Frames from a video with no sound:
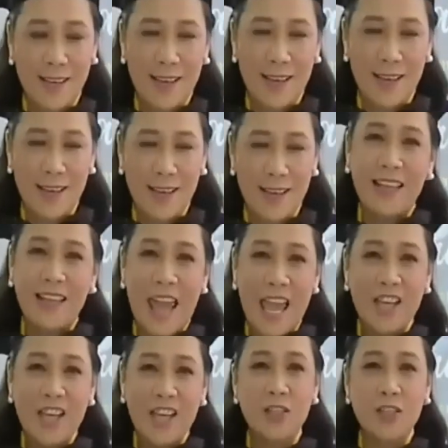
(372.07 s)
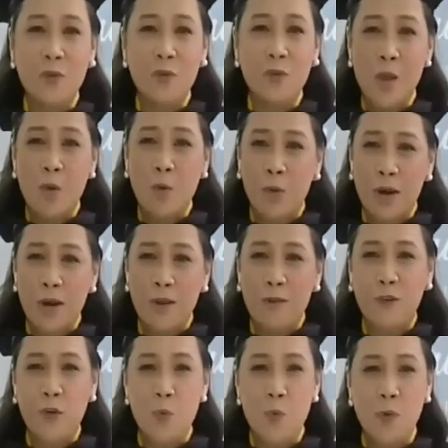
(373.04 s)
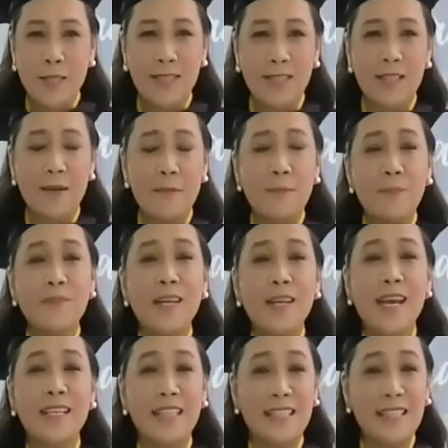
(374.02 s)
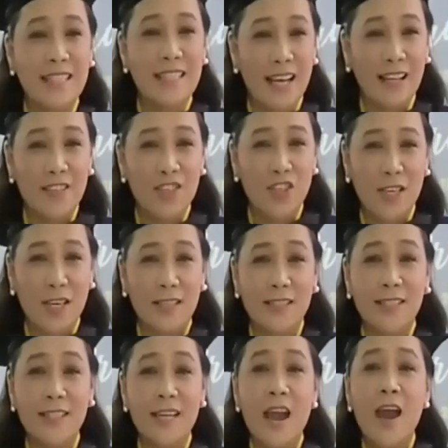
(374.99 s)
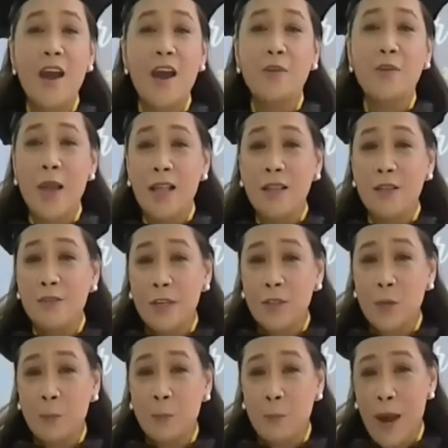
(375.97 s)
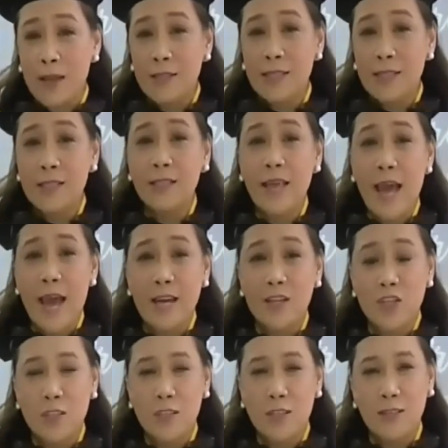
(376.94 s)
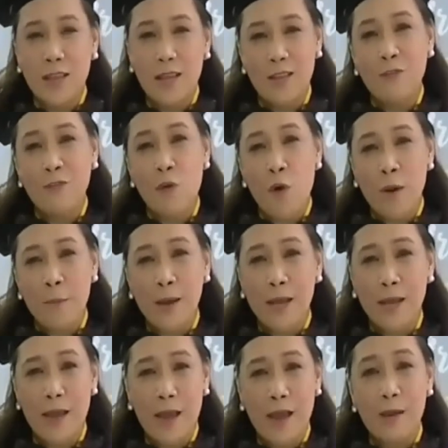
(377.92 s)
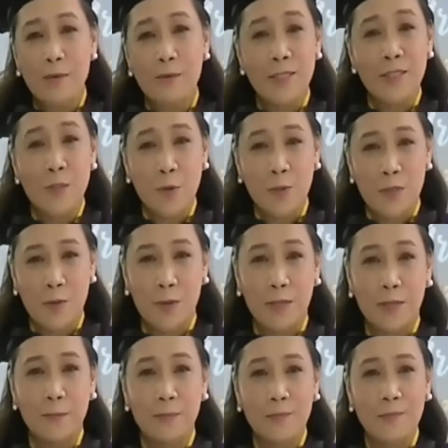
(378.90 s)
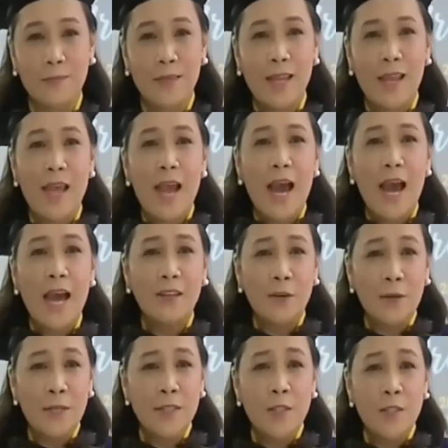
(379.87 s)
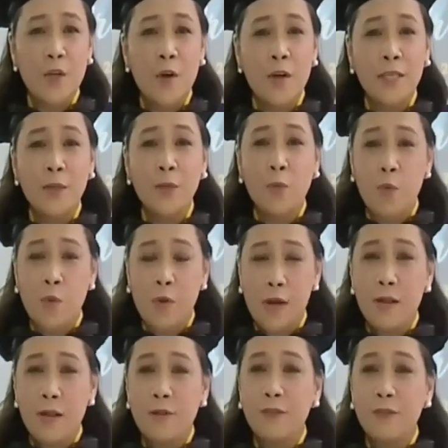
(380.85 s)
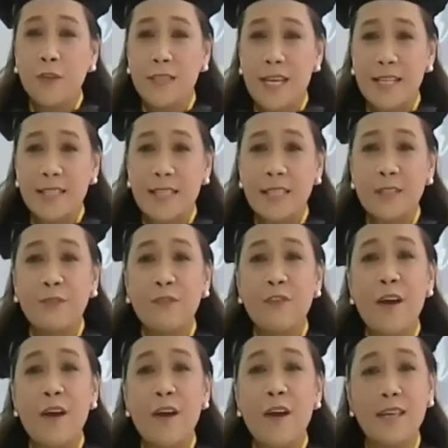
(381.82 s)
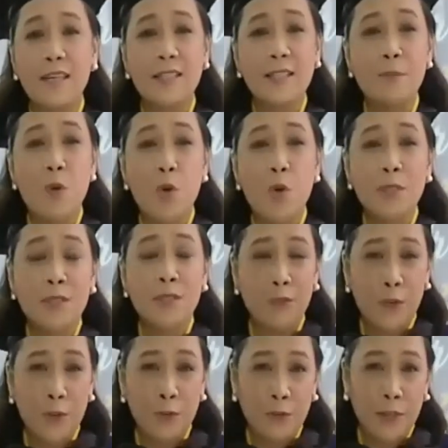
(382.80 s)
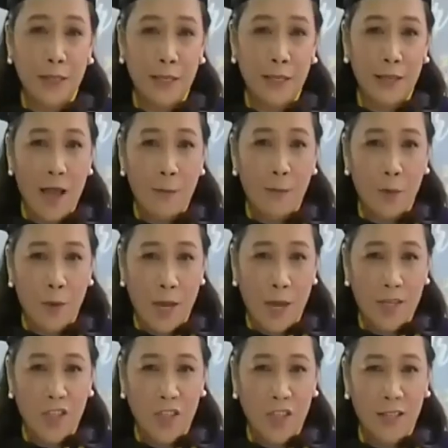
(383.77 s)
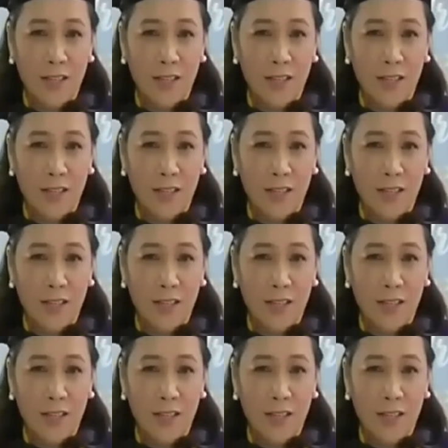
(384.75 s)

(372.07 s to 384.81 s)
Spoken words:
an ancient Greek word for wisdom and intelligence relevant to practical action informed by Aristotle. An Aristotelian work, phronesis finds its most fruitful elaboration